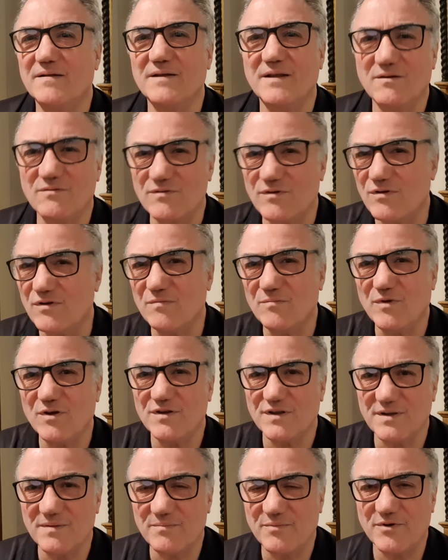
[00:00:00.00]
Not all
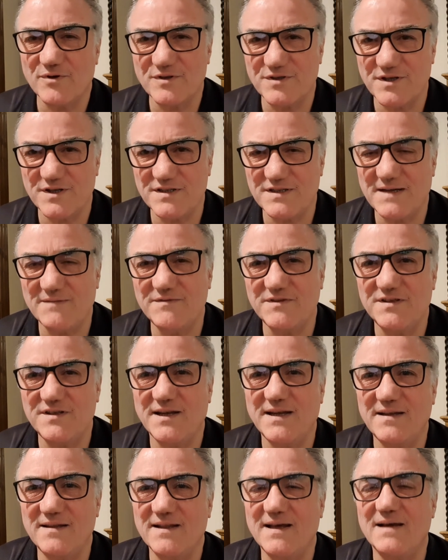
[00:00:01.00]
modeling projects have to
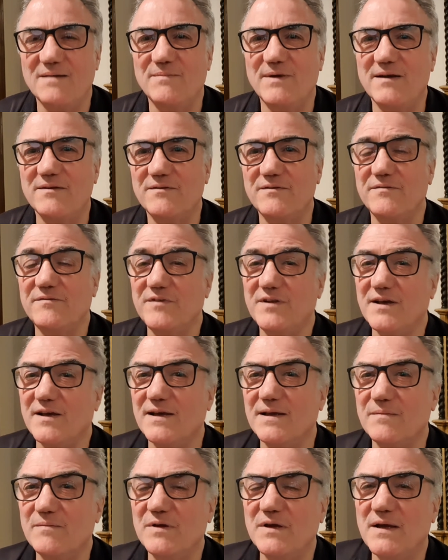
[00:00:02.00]
take that amount of
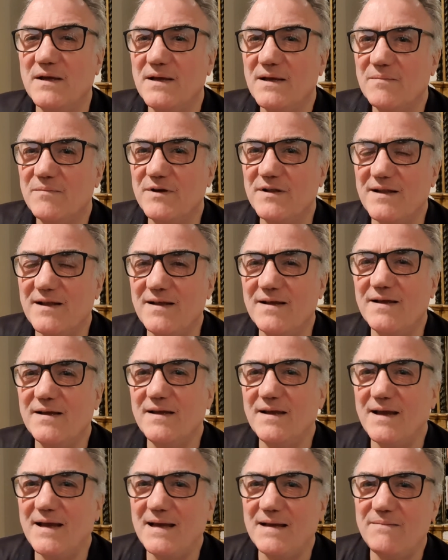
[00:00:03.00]
time, but
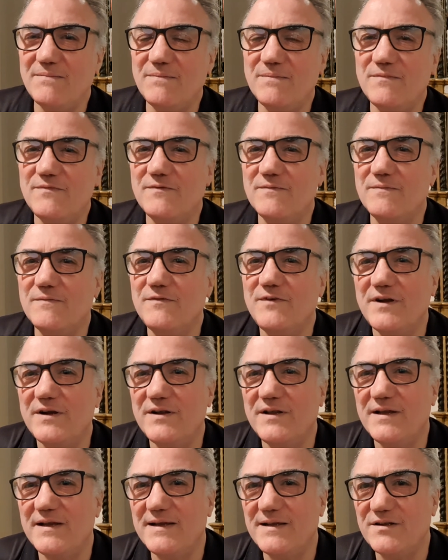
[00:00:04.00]
I am
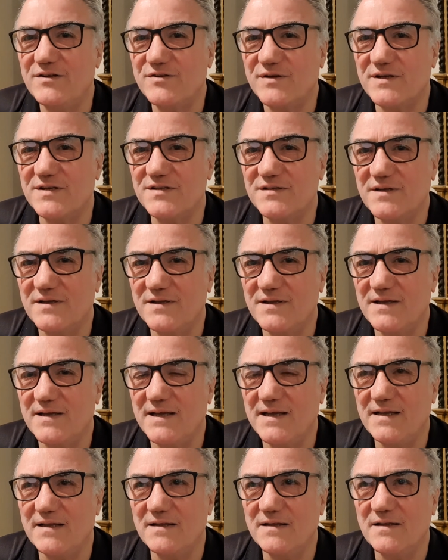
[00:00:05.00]
very interested
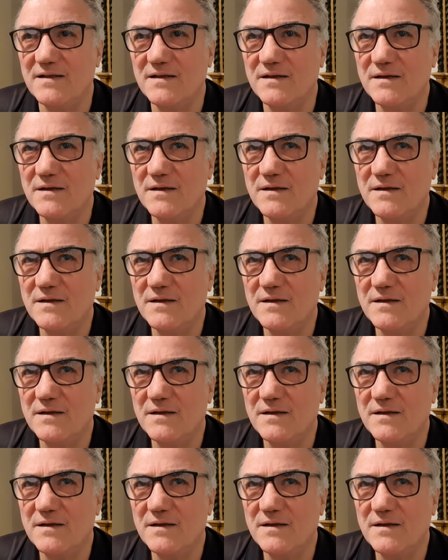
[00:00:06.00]
in